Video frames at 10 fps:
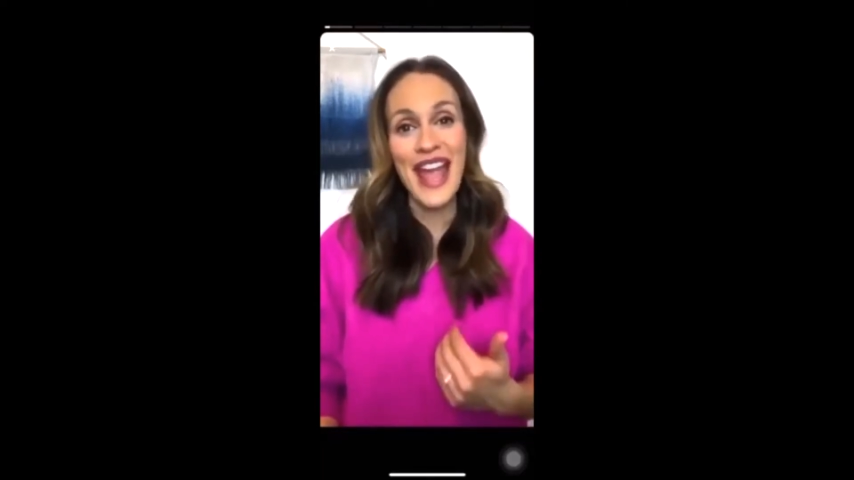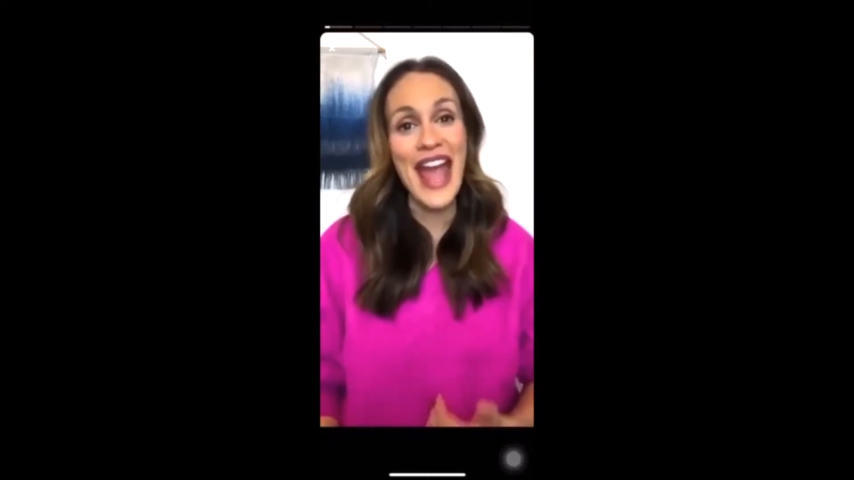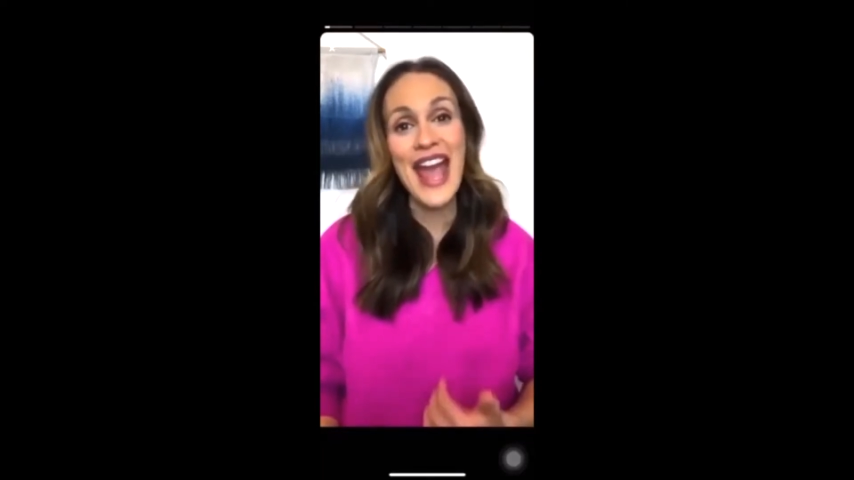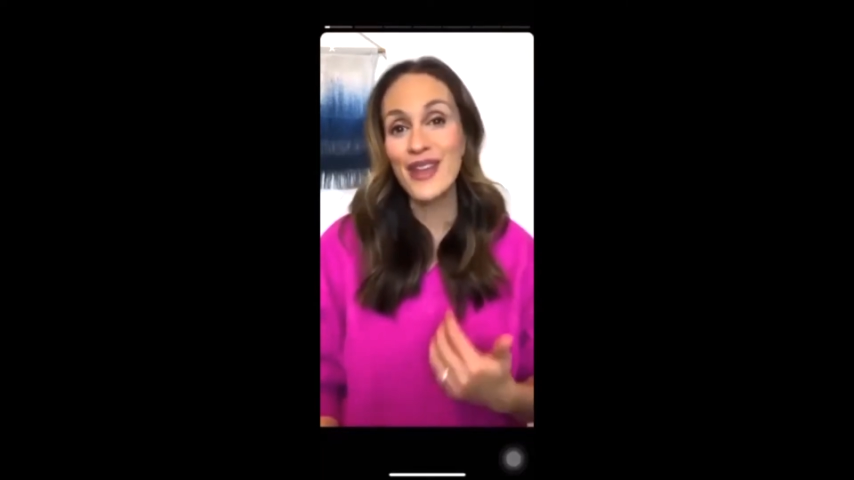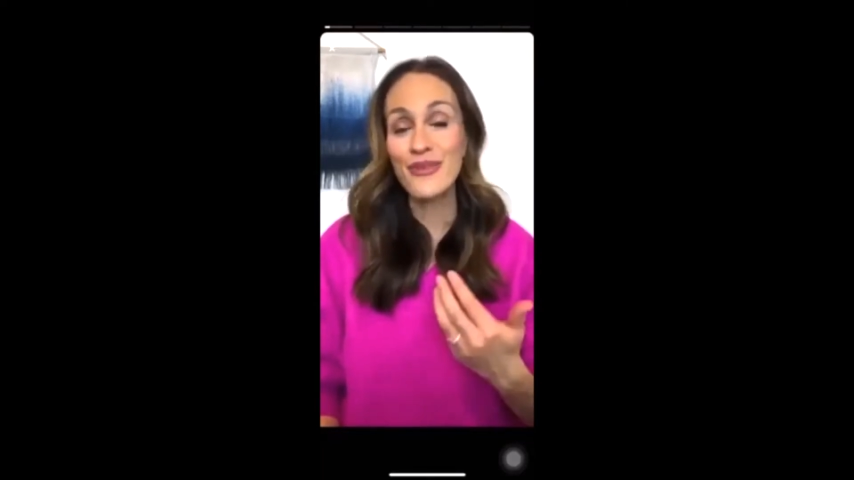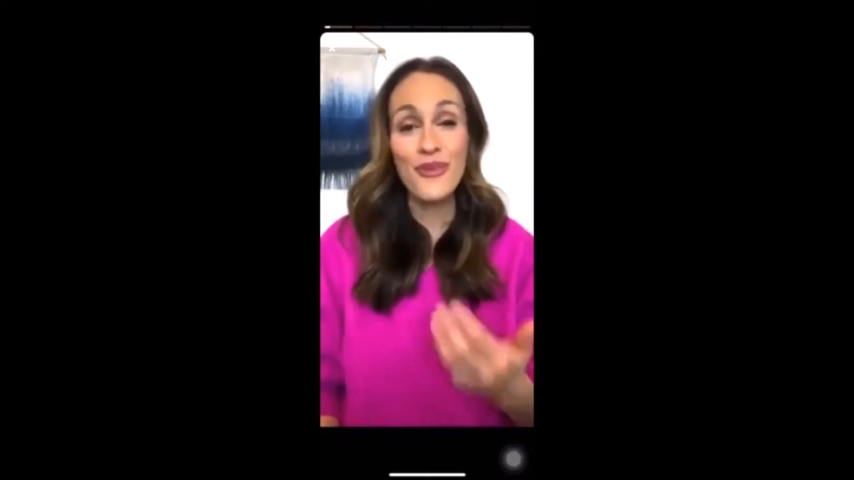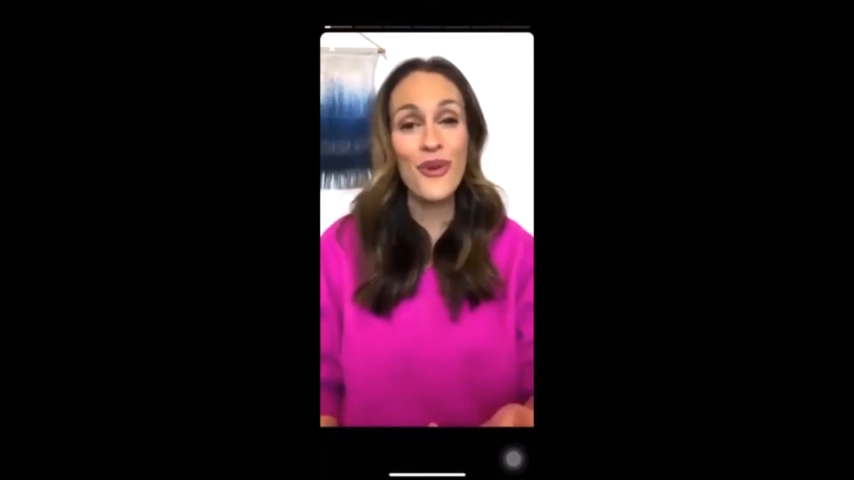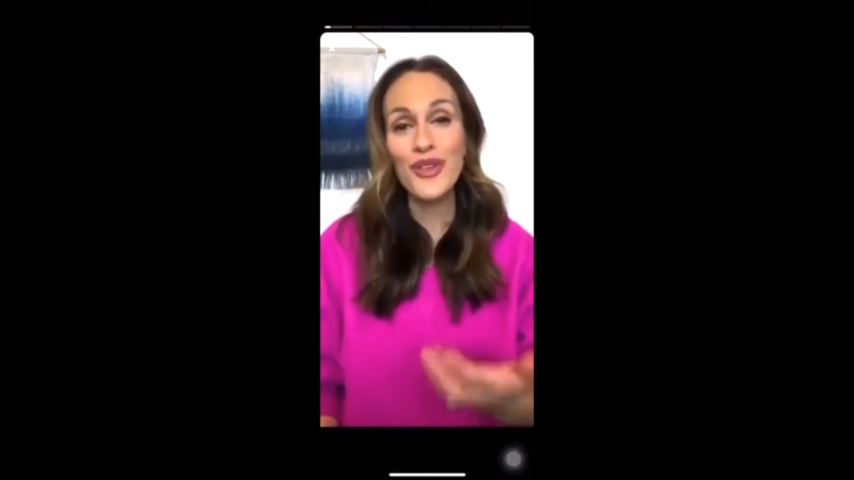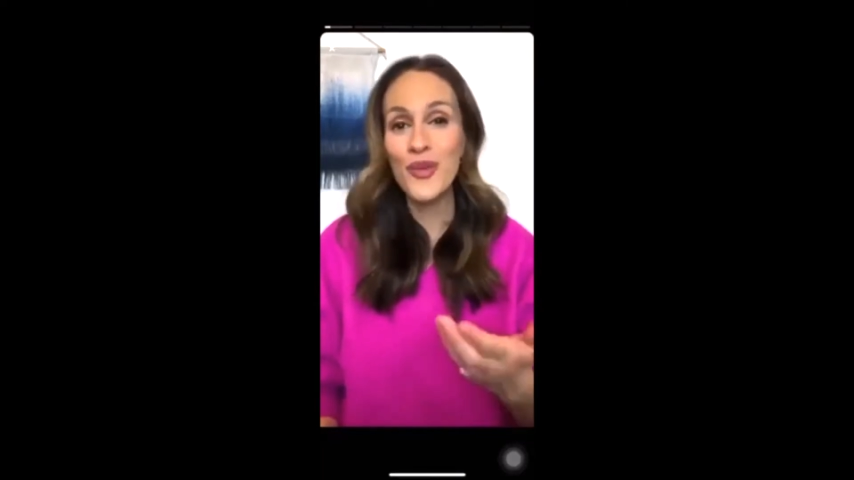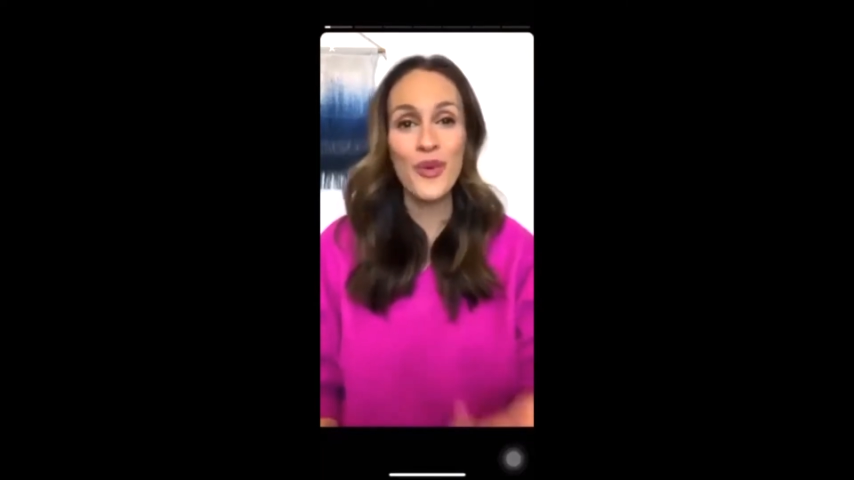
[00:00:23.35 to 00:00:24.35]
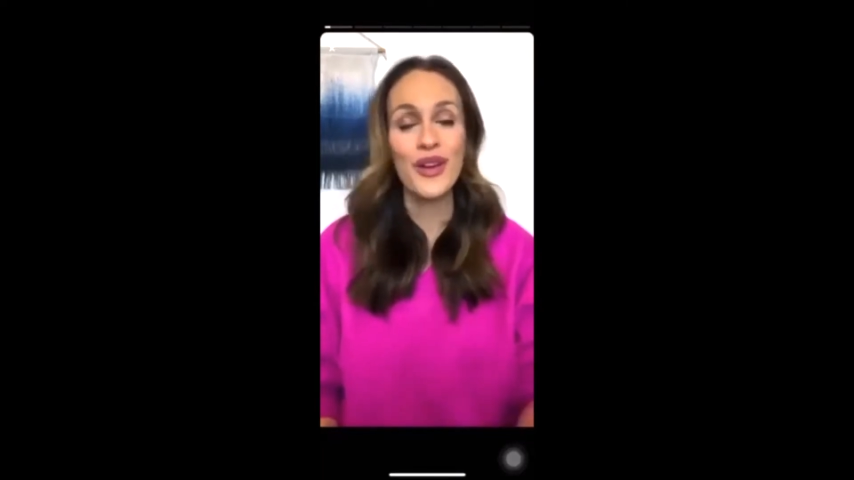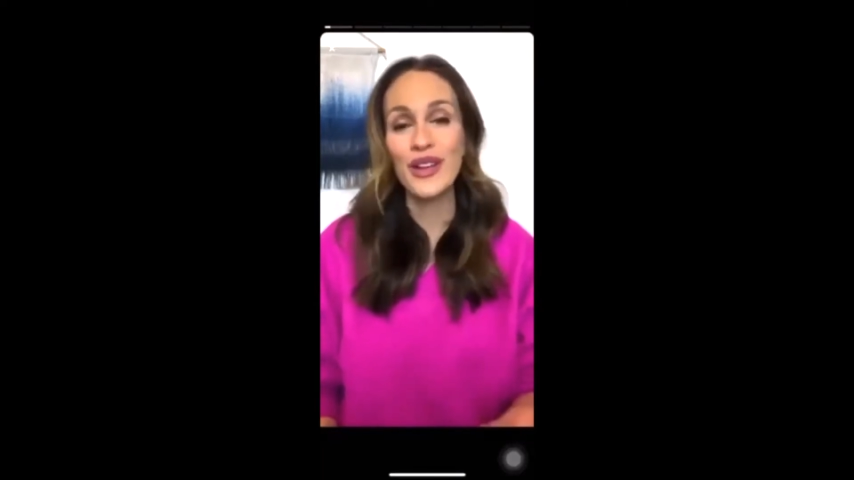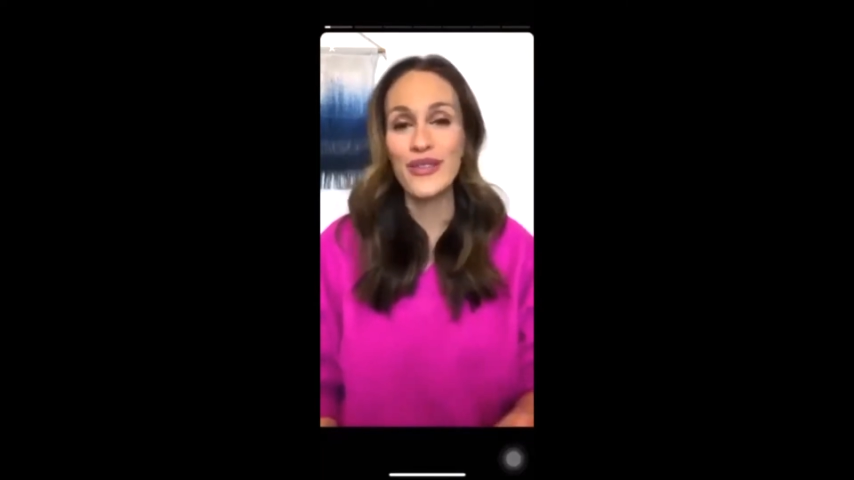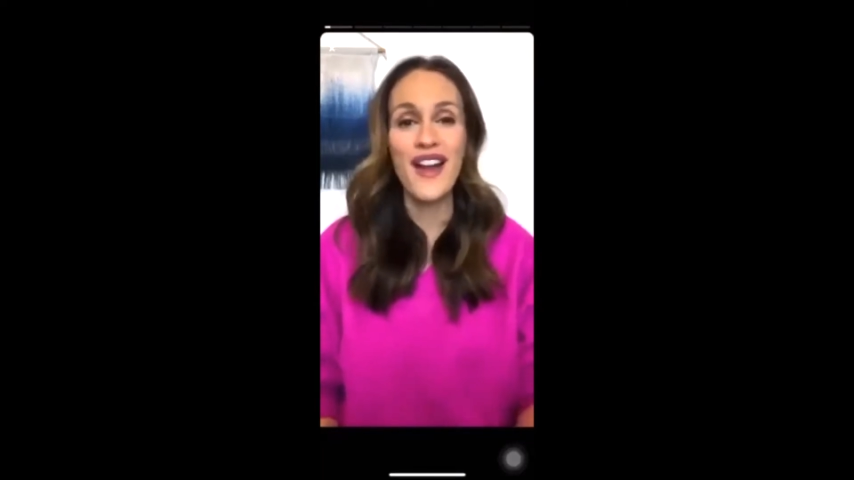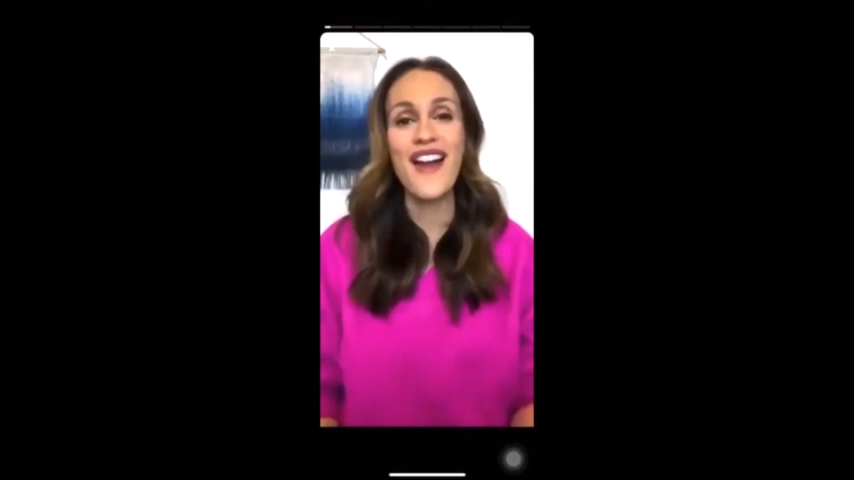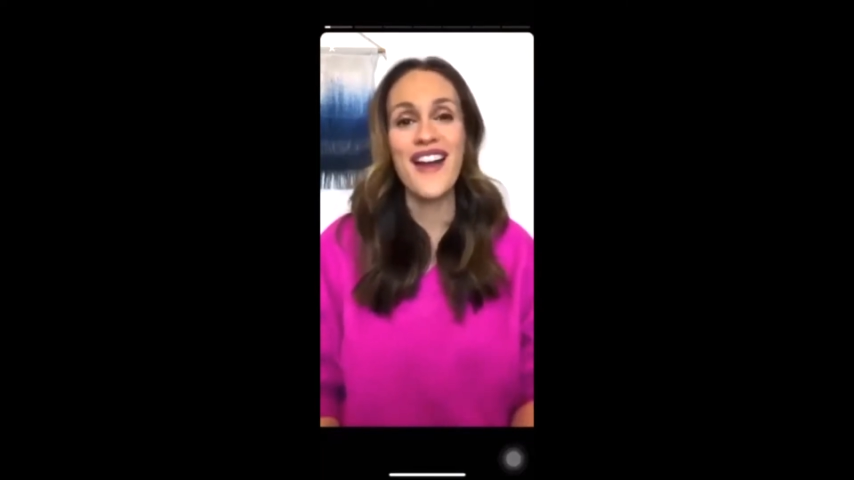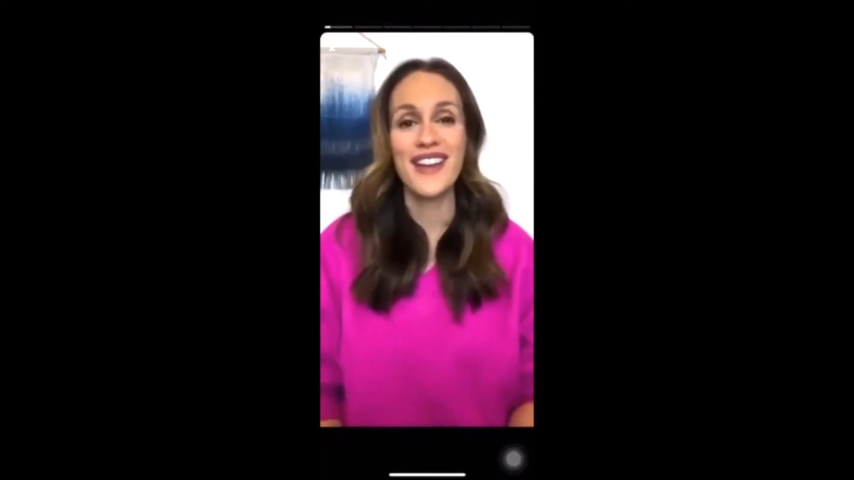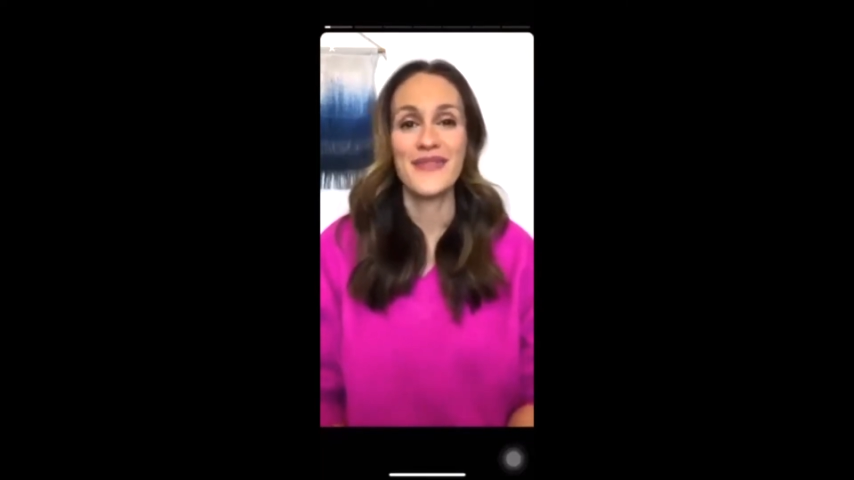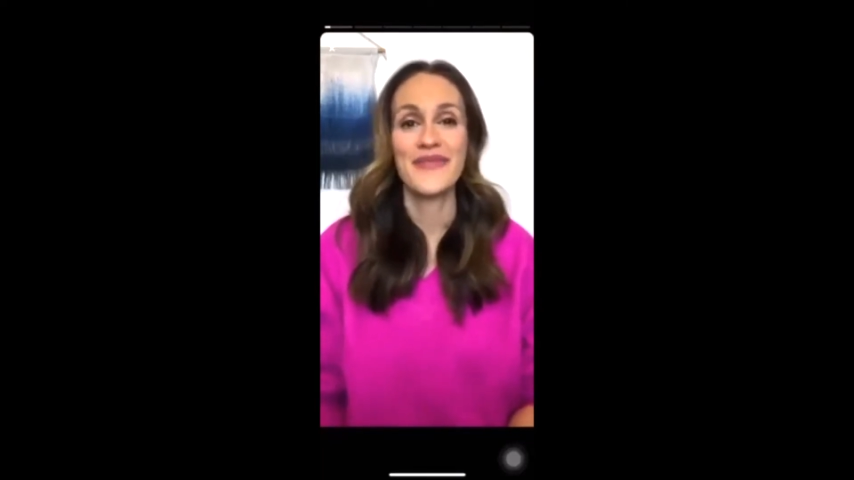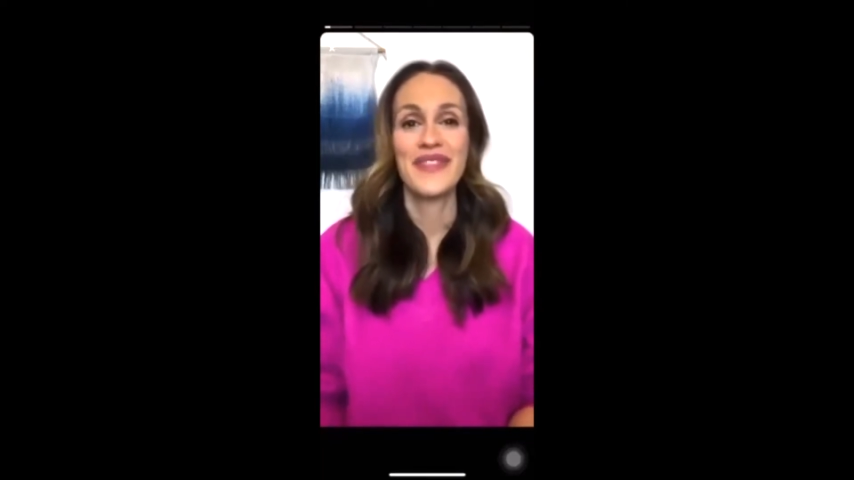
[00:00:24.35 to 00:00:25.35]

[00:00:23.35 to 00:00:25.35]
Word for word: had for the word of God.